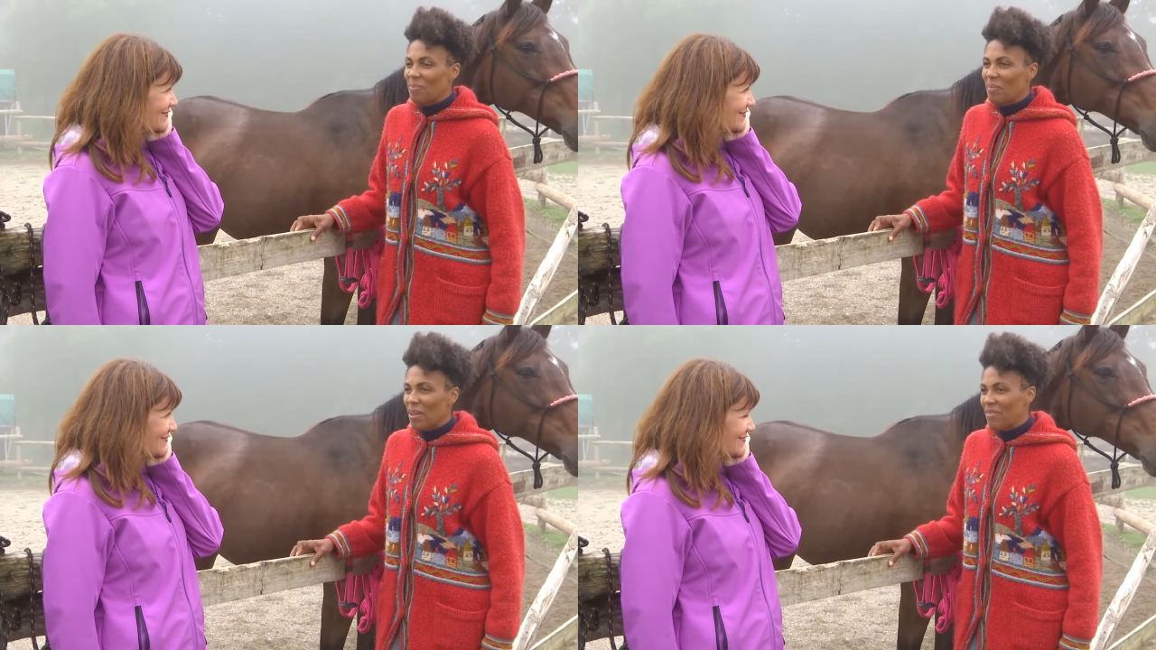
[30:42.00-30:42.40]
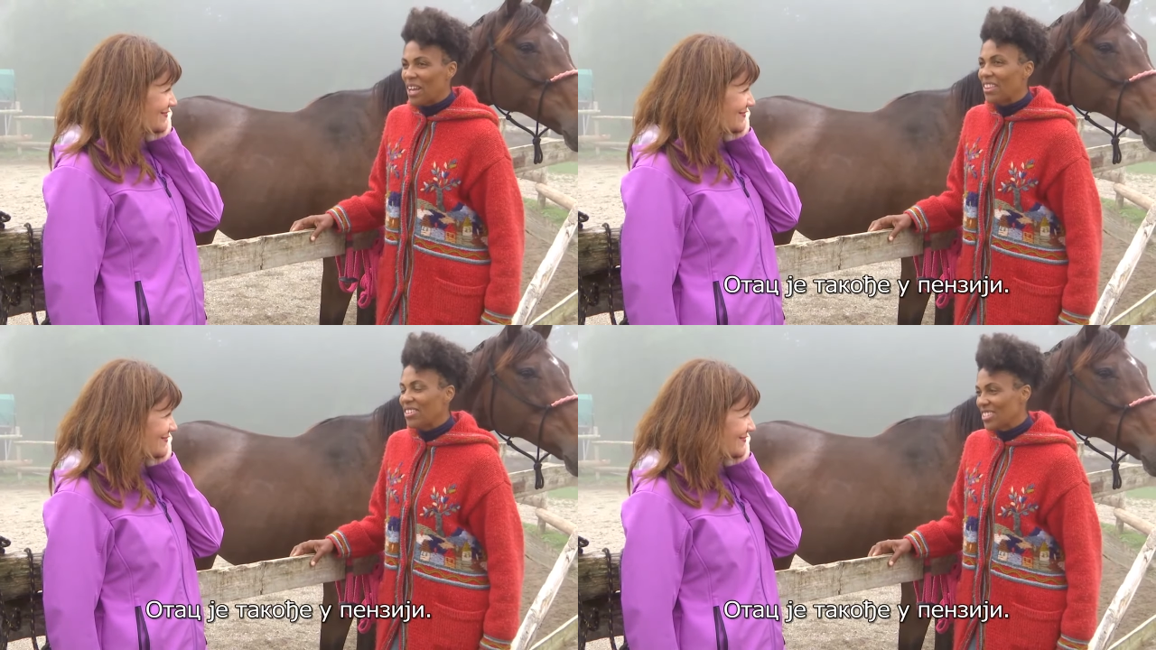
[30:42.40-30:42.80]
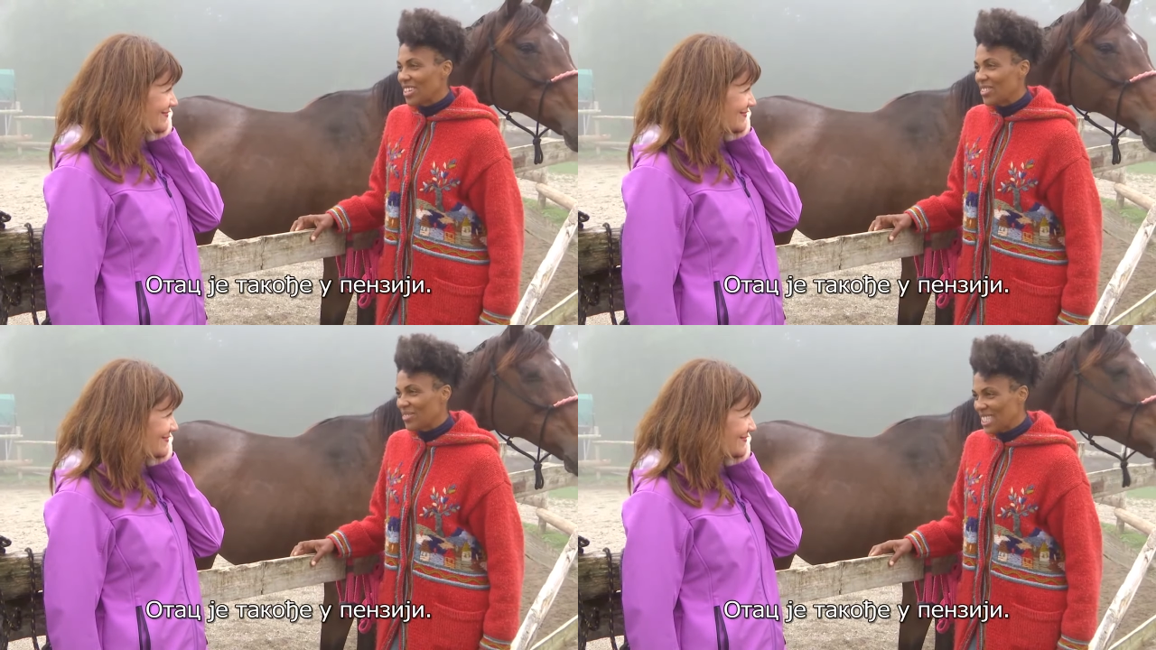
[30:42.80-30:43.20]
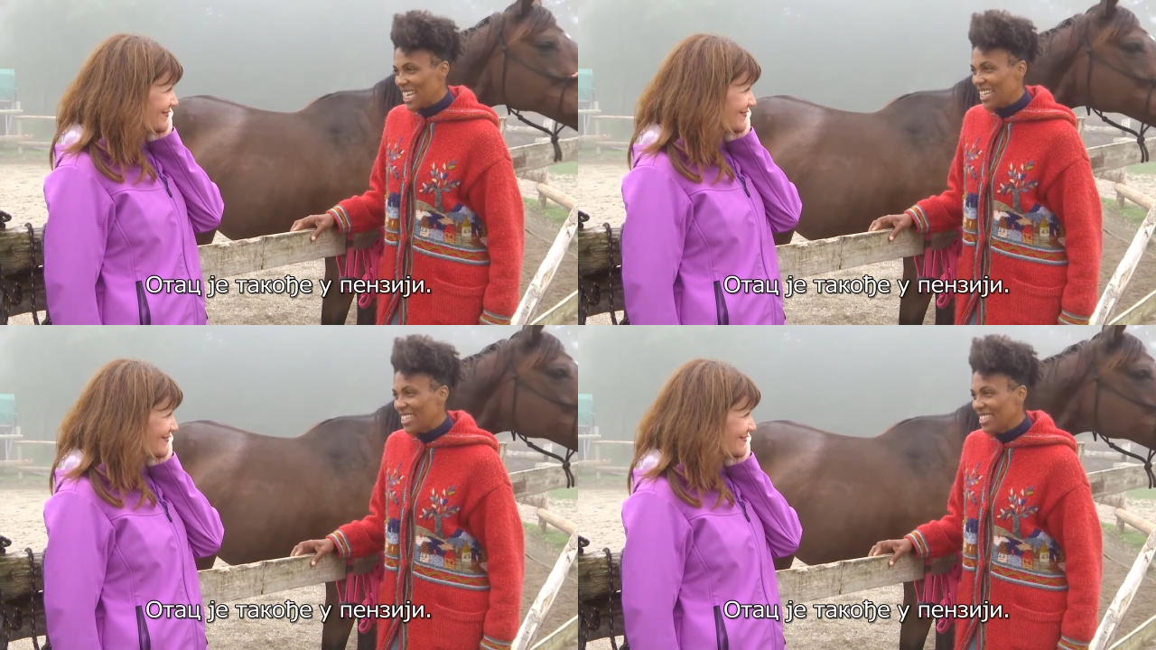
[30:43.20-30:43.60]
Speaker 1: my father is also
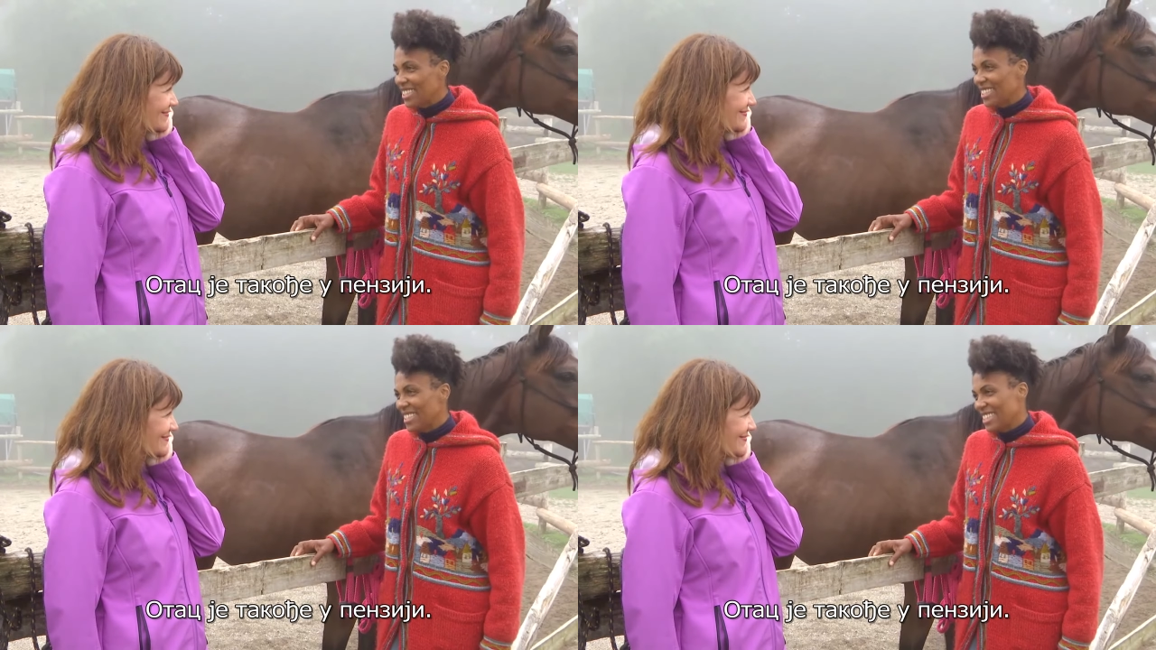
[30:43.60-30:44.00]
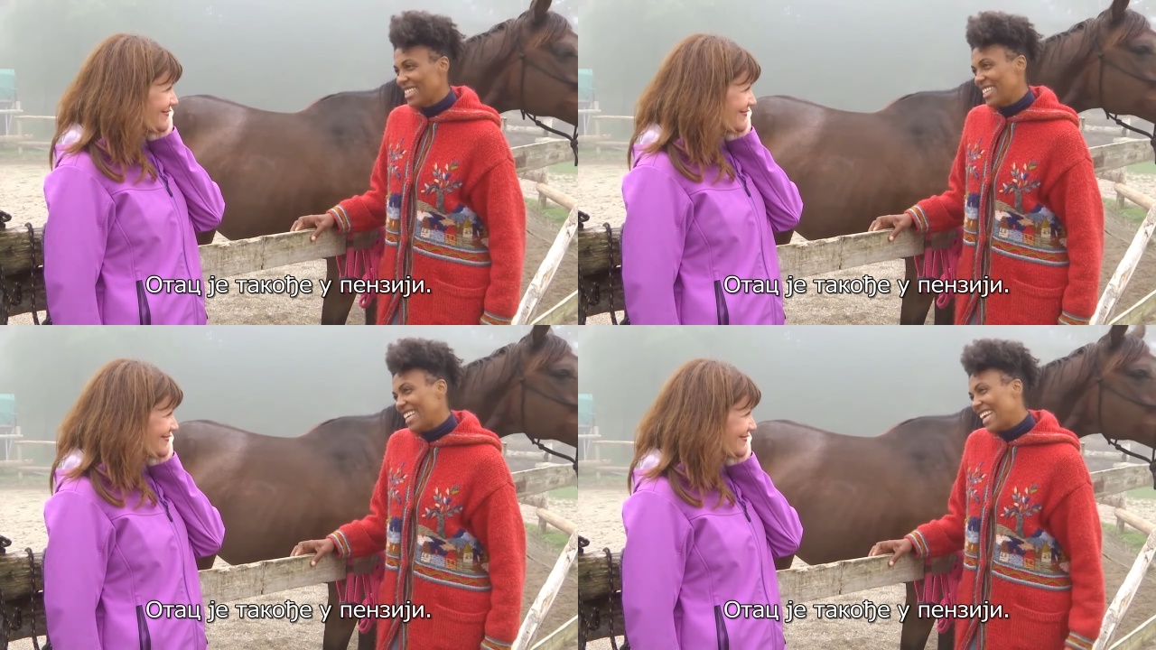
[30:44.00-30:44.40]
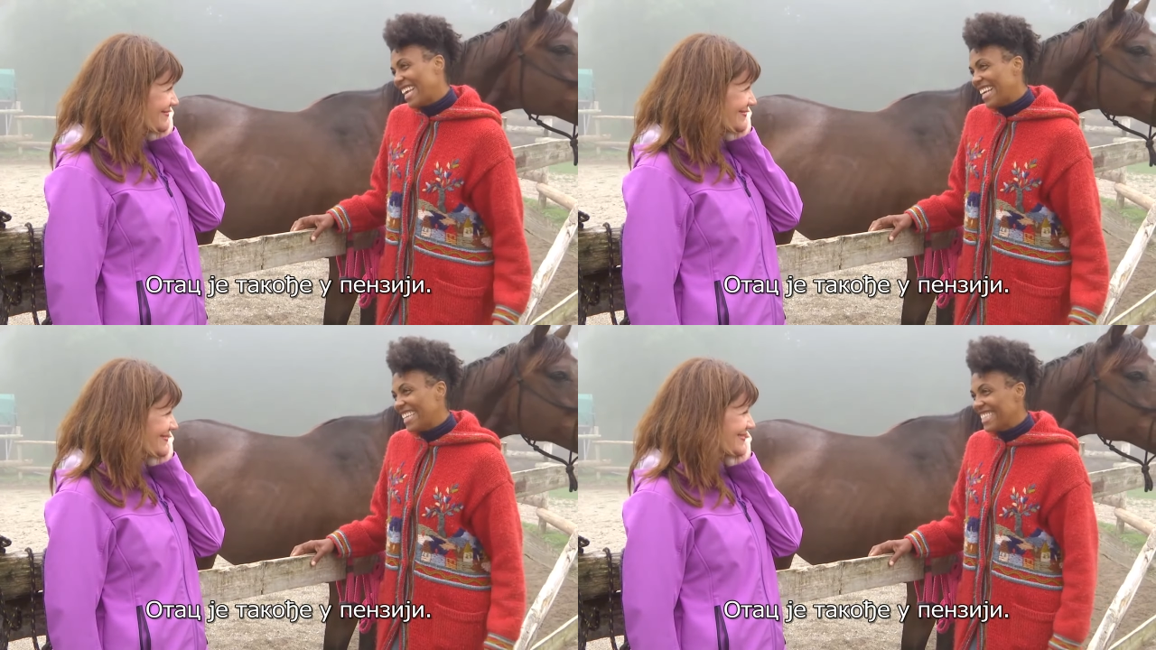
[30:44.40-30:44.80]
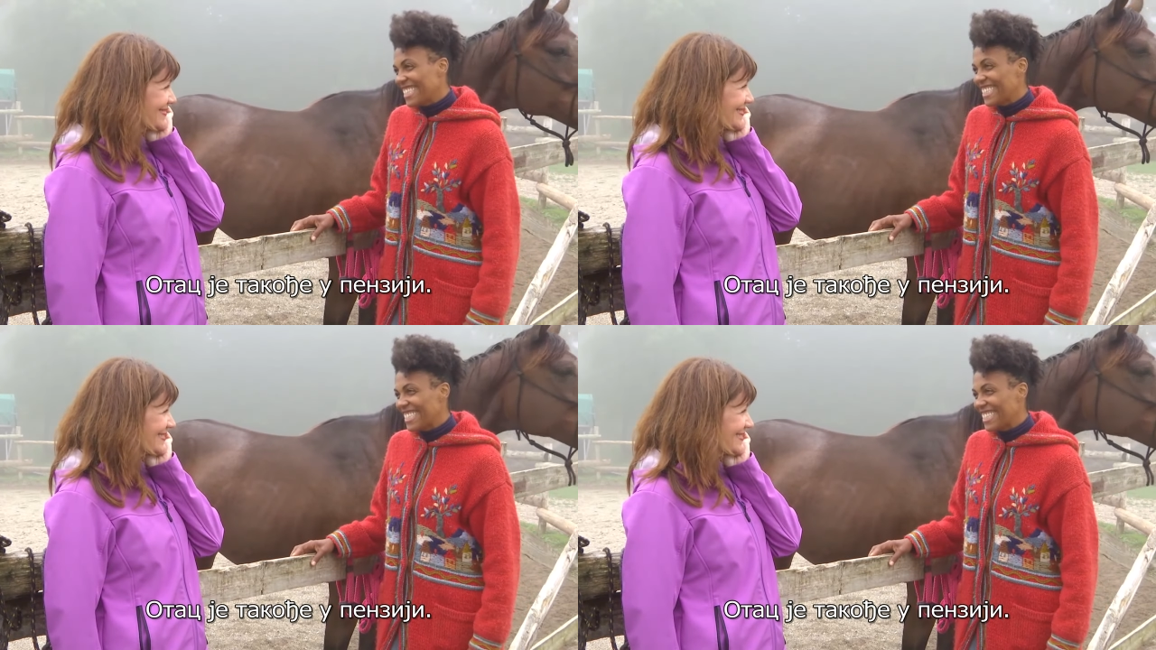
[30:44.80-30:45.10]
retired. And